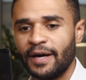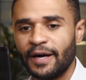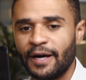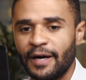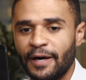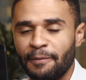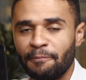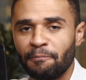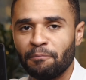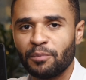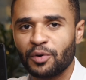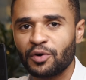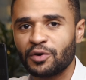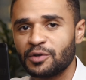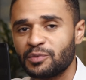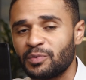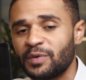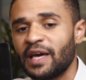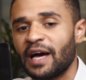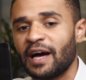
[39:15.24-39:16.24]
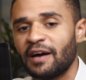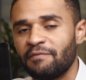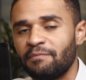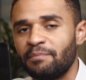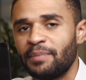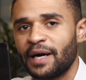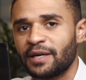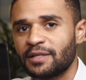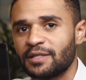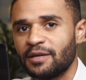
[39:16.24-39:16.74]
um, because we
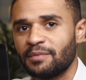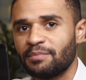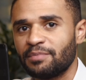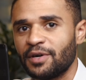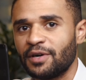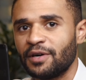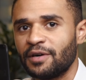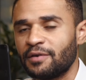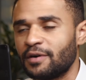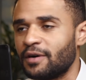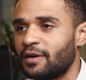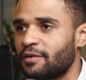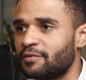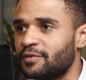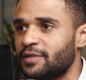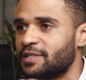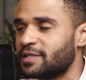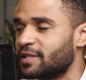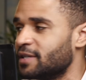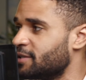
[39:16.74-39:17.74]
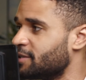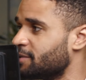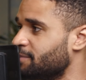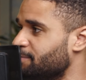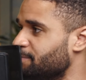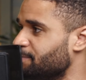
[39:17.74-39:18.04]
have backed up our, our research.